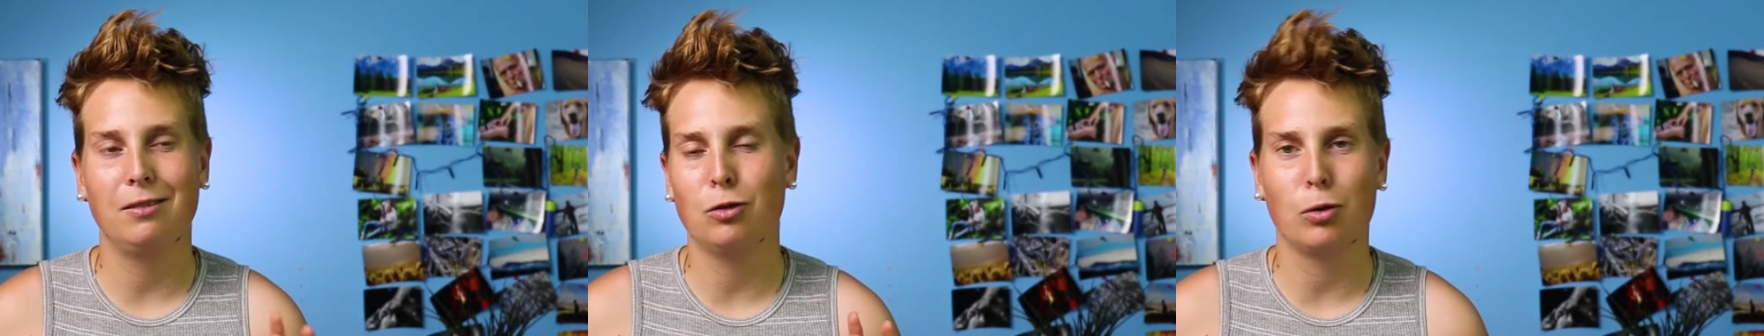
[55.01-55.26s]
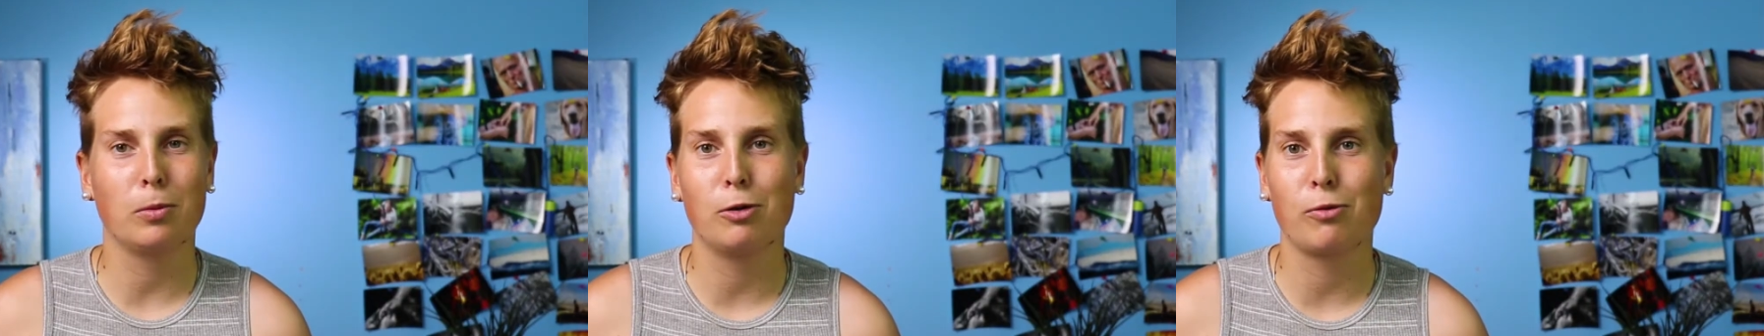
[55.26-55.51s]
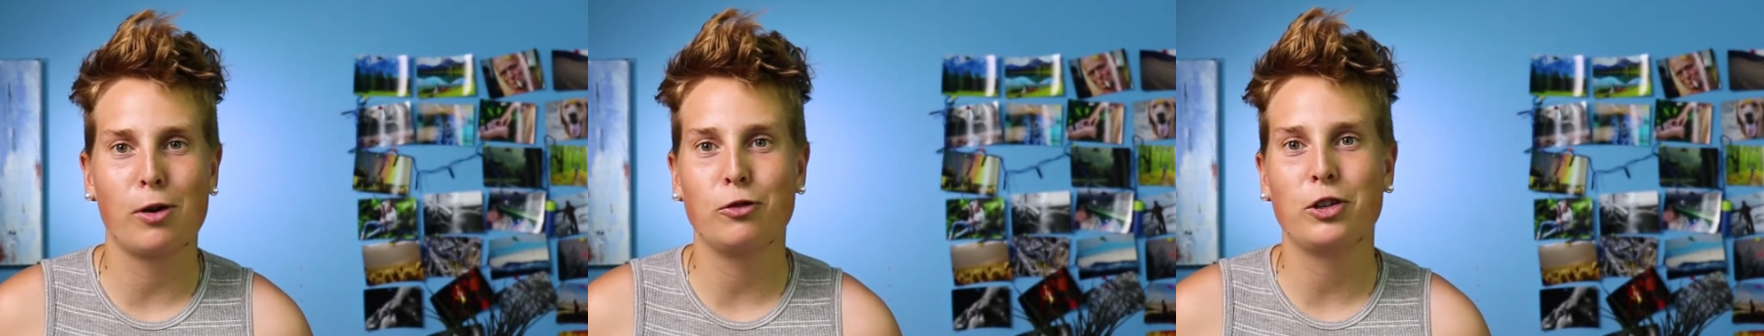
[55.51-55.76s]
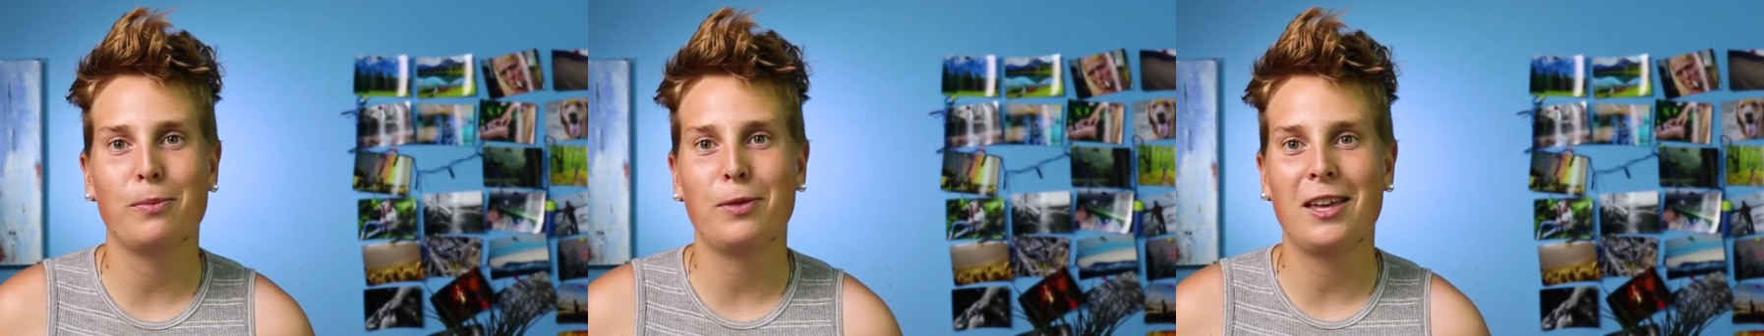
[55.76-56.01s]
normal road
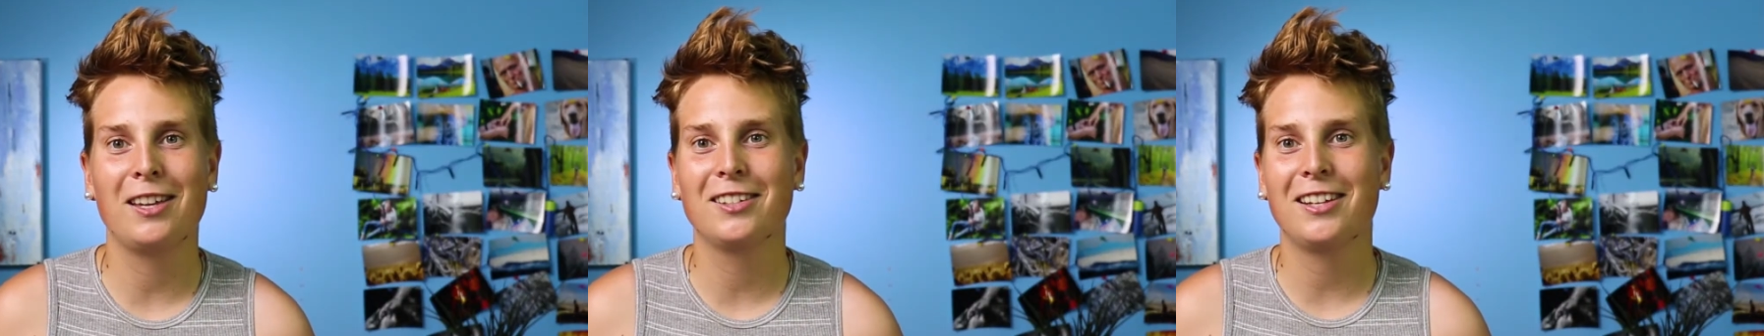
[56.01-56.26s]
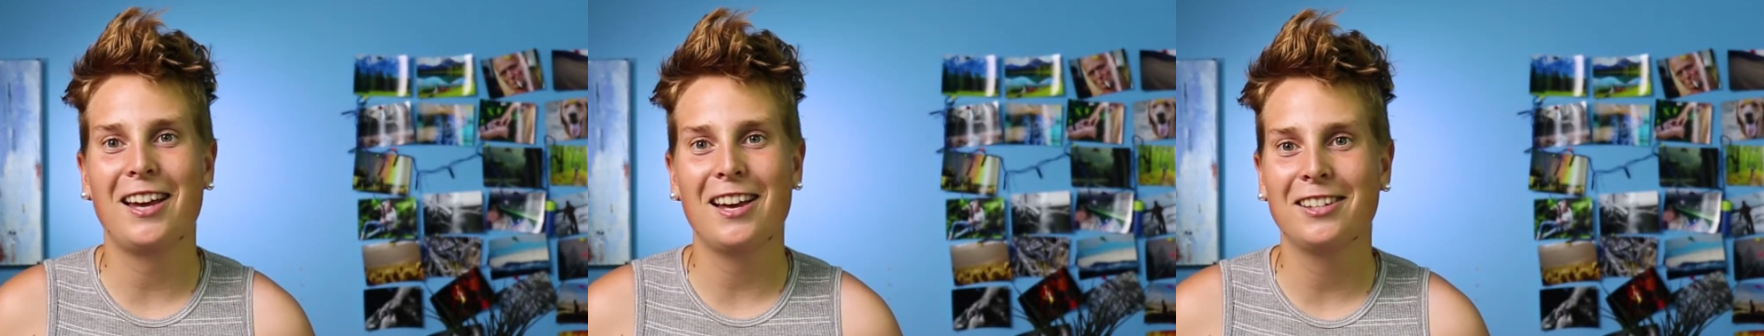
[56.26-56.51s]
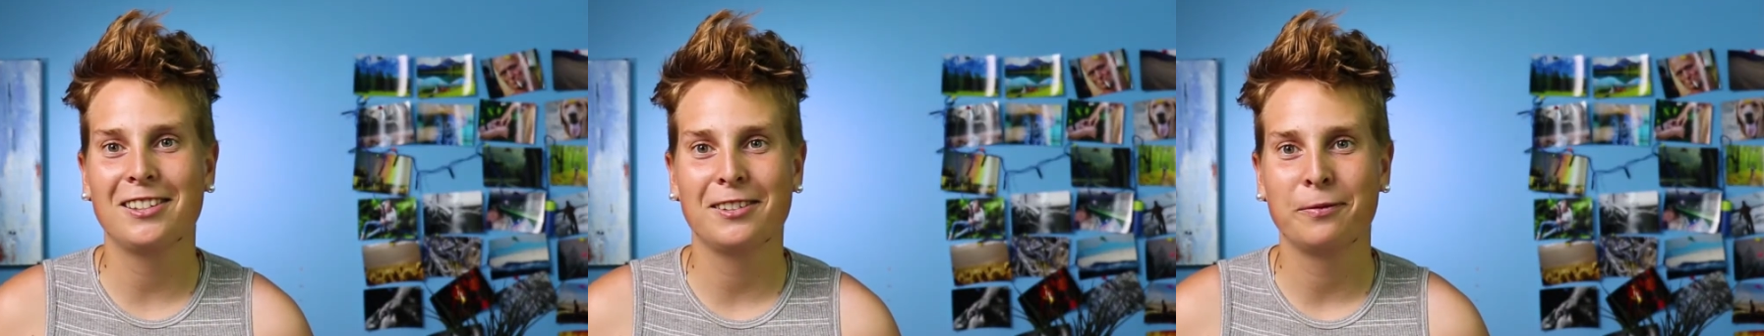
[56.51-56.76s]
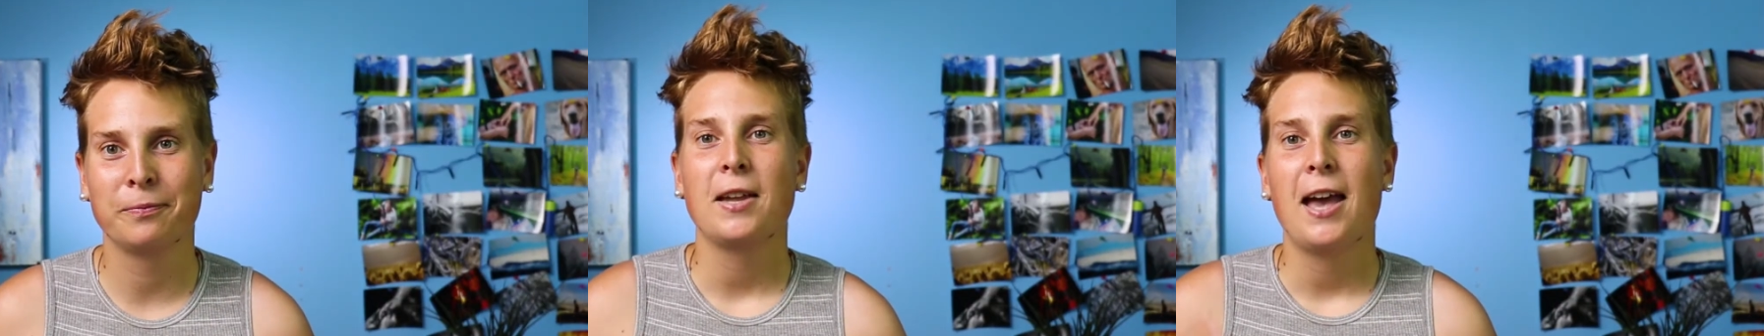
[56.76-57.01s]
trip things, I guess.
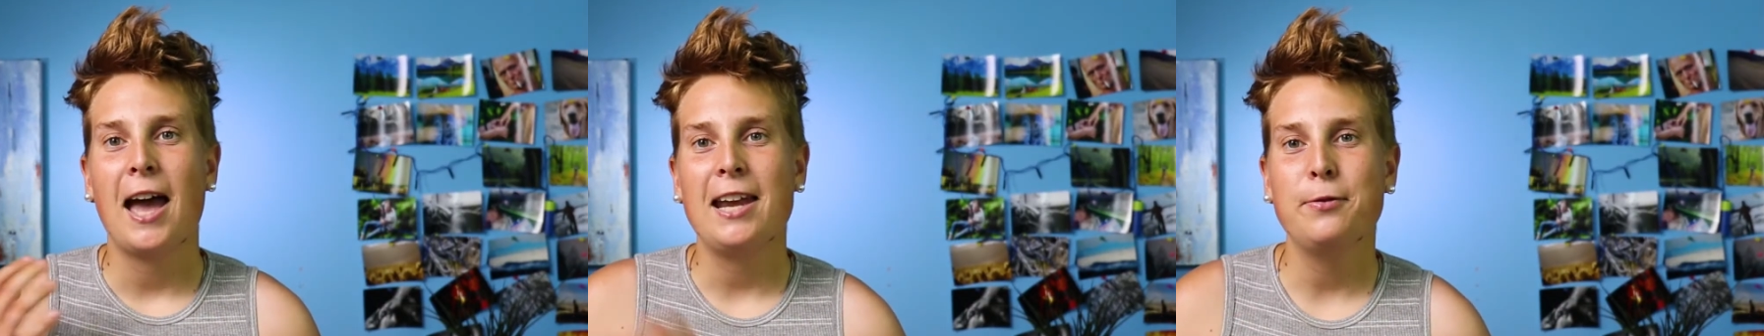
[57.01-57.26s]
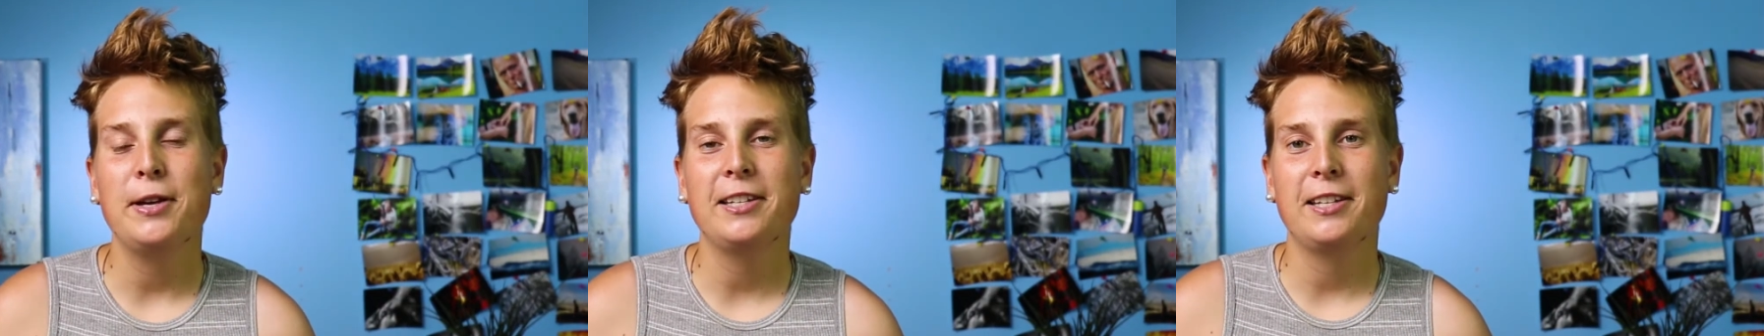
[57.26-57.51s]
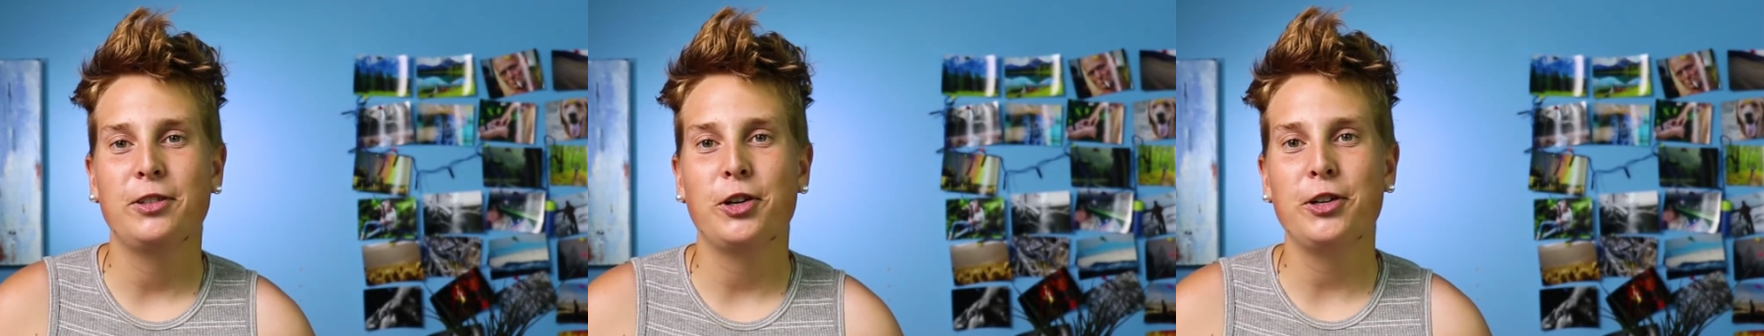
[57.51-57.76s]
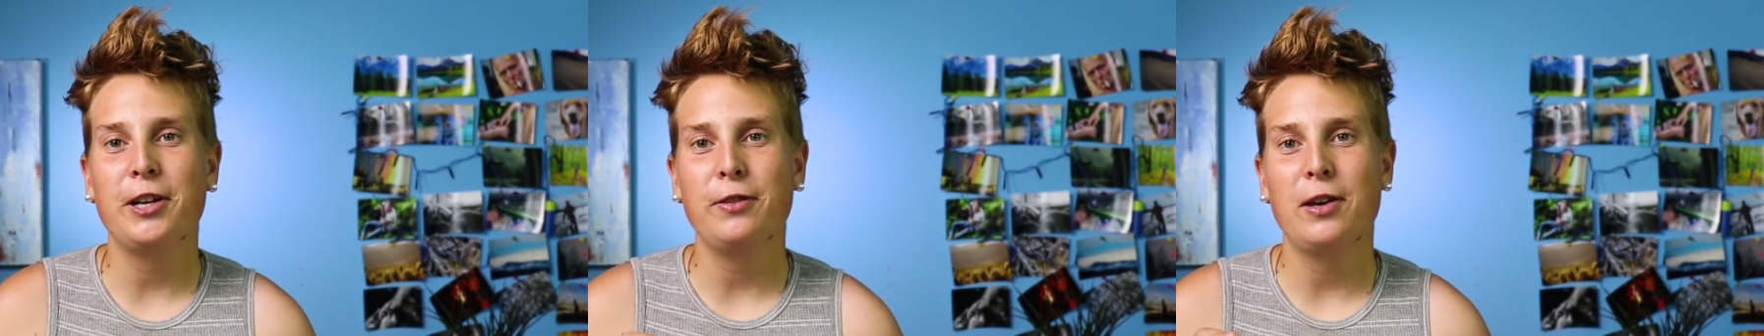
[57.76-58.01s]
Anyways, it
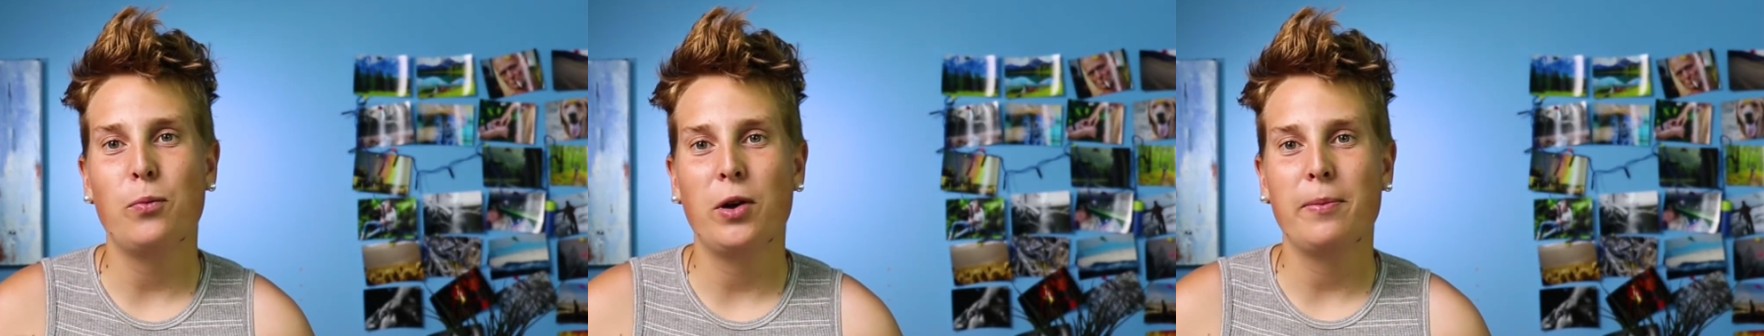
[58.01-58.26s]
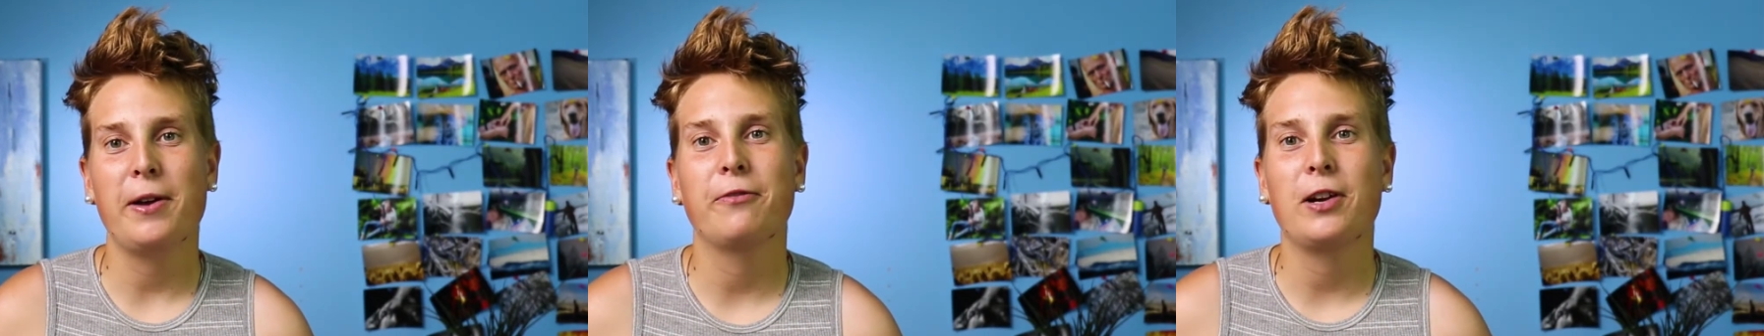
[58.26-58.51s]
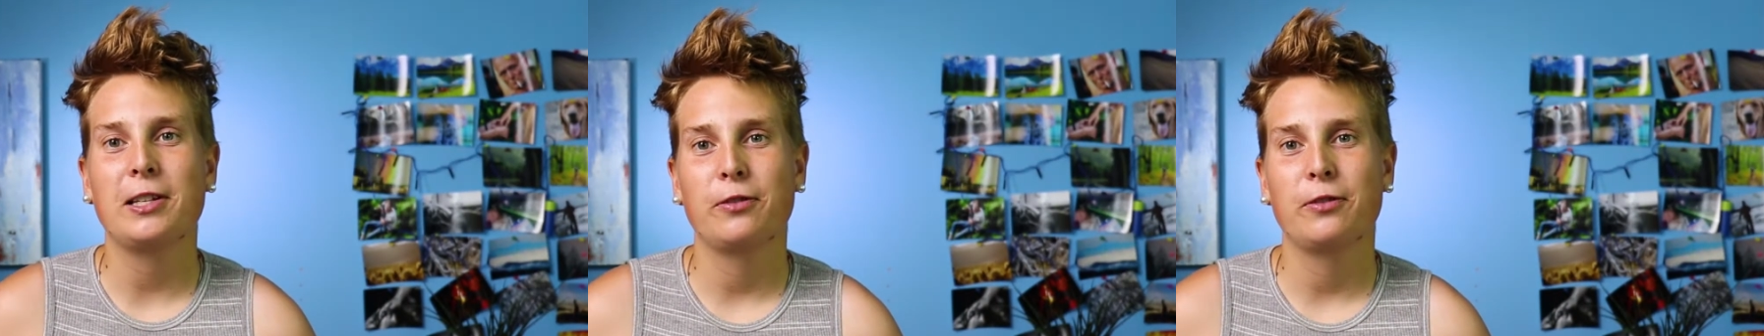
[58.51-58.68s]
turned out that one of my friends